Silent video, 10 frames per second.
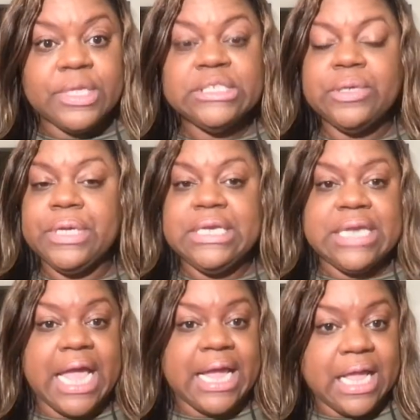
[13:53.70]
So he did
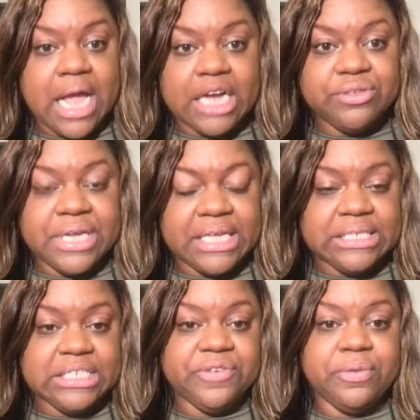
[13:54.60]
not get a contract
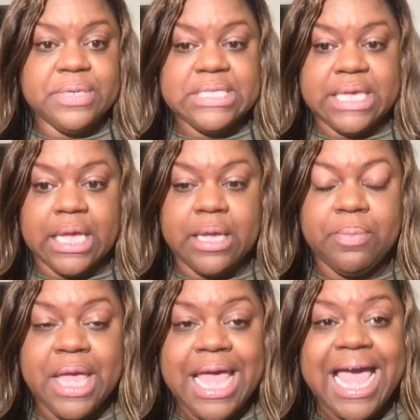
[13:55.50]
extension from the
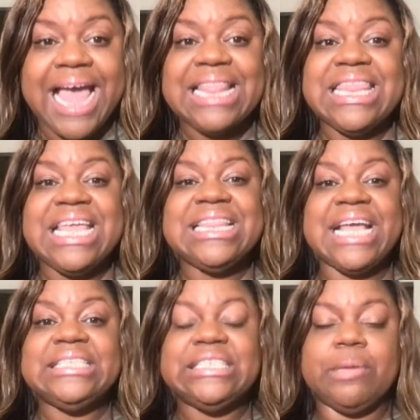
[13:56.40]
team. I think
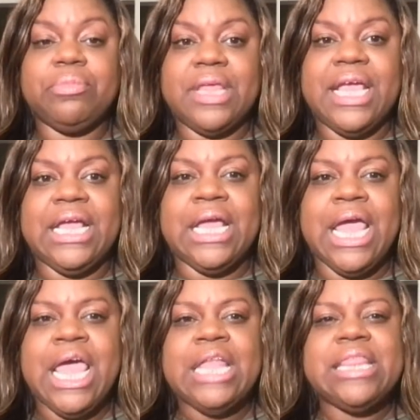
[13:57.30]
that's something
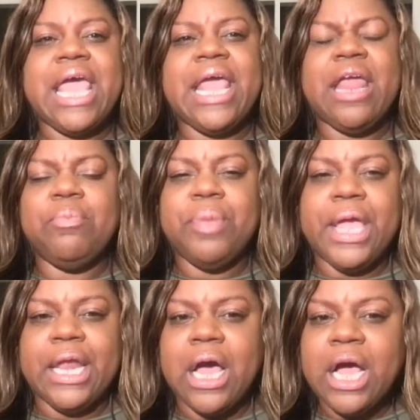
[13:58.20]
that had
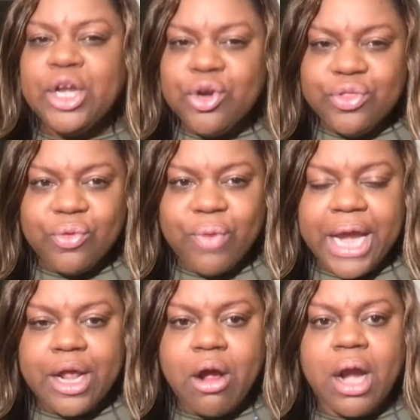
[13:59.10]
been under the
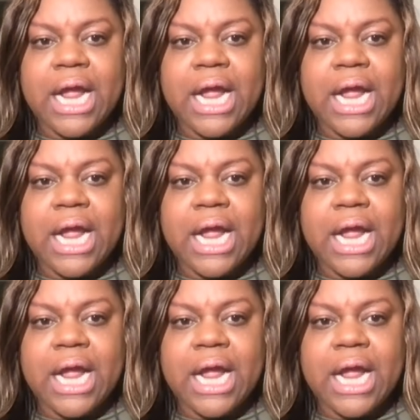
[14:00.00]
radar.